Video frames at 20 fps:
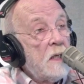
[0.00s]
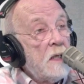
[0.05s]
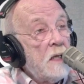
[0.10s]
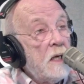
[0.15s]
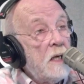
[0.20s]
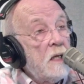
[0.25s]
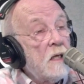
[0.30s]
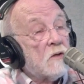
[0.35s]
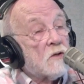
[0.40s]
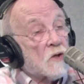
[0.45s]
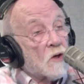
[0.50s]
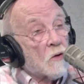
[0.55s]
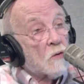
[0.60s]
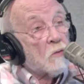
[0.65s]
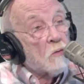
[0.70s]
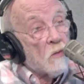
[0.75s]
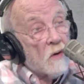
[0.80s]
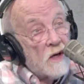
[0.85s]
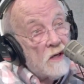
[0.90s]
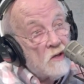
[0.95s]
It is a
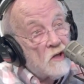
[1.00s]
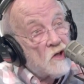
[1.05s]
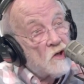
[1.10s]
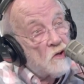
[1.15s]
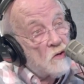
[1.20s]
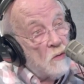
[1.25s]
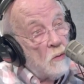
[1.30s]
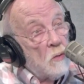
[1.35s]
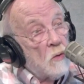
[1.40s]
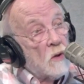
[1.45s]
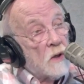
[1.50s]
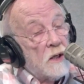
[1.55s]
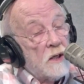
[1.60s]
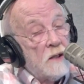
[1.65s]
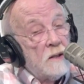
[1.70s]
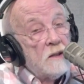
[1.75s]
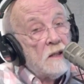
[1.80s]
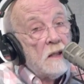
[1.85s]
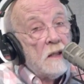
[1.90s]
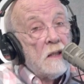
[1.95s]
great story.
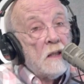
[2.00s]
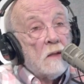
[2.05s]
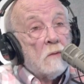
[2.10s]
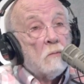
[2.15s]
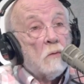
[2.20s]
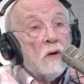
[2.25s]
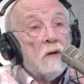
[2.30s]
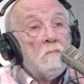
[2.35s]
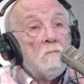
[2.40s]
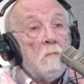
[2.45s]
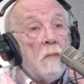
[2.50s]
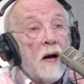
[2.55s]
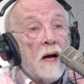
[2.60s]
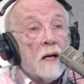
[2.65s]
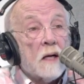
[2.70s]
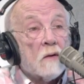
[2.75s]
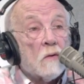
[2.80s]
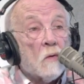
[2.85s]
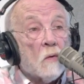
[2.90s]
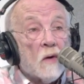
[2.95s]
Written by a
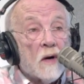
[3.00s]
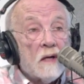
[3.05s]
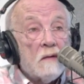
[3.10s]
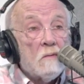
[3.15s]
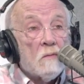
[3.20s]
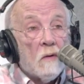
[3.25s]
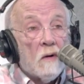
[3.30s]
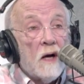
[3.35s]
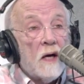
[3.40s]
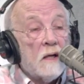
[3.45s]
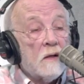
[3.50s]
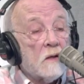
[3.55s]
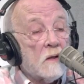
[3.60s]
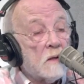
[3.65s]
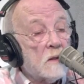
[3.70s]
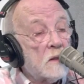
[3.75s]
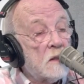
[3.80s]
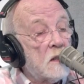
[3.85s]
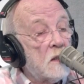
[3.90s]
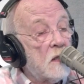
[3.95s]
great writer,
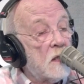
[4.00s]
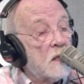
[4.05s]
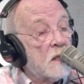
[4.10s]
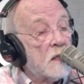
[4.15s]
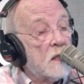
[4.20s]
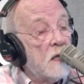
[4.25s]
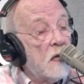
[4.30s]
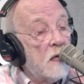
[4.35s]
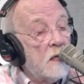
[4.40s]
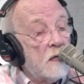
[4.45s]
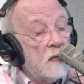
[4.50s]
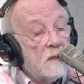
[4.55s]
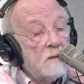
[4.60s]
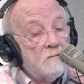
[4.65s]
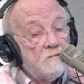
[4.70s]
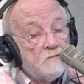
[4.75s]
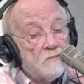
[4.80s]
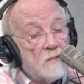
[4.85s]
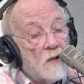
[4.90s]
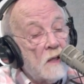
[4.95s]
and you ought to get it.
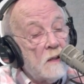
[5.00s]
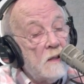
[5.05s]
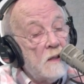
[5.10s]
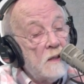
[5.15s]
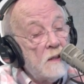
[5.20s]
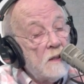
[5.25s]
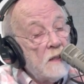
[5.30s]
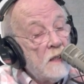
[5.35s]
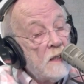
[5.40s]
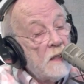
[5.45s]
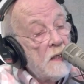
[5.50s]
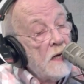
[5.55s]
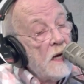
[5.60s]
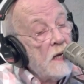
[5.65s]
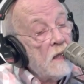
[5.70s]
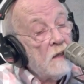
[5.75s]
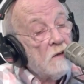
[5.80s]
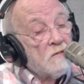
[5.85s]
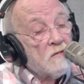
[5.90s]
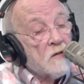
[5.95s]

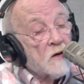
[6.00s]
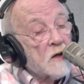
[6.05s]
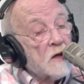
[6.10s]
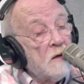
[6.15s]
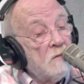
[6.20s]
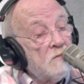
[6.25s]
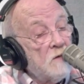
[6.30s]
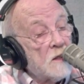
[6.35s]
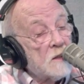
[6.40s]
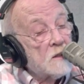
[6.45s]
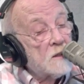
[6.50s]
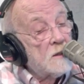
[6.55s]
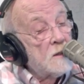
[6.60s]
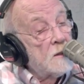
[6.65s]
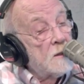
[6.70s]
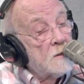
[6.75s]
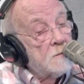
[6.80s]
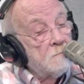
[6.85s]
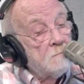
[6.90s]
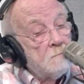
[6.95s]
And the forgiveness
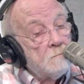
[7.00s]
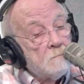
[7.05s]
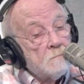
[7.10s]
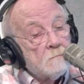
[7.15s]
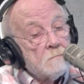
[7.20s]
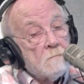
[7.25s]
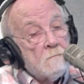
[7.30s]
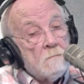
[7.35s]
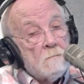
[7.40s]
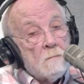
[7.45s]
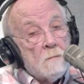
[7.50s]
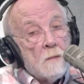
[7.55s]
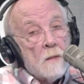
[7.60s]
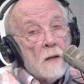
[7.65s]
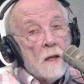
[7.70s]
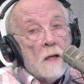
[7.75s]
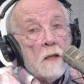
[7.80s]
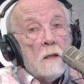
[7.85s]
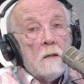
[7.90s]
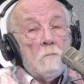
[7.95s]
thing.
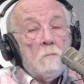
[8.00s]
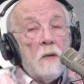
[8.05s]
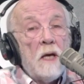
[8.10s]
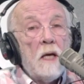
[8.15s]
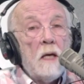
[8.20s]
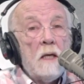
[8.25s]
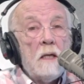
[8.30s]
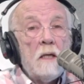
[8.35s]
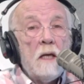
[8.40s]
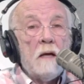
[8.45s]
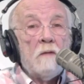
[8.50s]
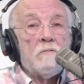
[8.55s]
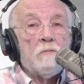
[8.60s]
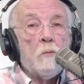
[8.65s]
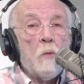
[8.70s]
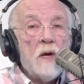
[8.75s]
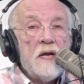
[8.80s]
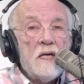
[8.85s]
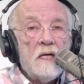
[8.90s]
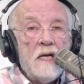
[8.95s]
Man, if
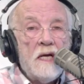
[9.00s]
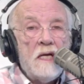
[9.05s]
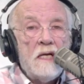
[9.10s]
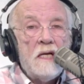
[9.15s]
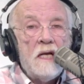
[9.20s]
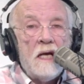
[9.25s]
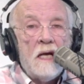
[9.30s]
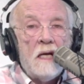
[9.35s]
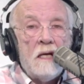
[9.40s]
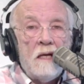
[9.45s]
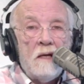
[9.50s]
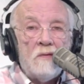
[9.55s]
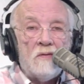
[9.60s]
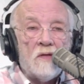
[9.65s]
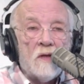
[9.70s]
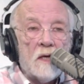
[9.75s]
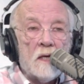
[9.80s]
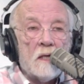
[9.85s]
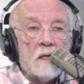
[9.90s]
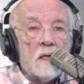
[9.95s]
we need
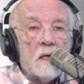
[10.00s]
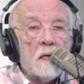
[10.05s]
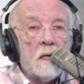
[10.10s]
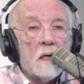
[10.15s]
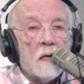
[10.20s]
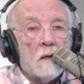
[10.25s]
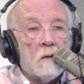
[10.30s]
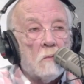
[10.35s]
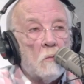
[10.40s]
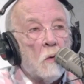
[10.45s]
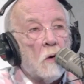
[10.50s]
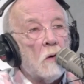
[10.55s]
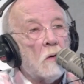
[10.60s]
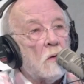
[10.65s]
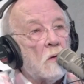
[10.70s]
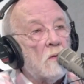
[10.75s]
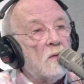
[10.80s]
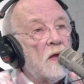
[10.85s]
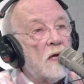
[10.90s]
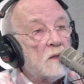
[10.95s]
anything in our
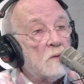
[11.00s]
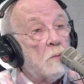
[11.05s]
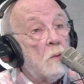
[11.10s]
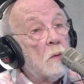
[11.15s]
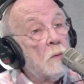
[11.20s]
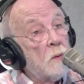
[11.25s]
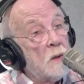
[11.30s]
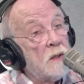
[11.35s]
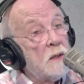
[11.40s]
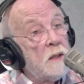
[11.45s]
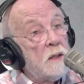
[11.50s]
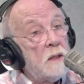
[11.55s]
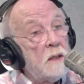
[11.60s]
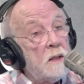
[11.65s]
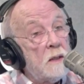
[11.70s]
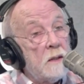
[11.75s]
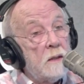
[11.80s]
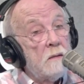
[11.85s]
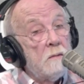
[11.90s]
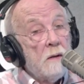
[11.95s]
world, that's what we
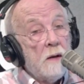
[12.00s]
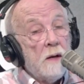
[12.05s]
need.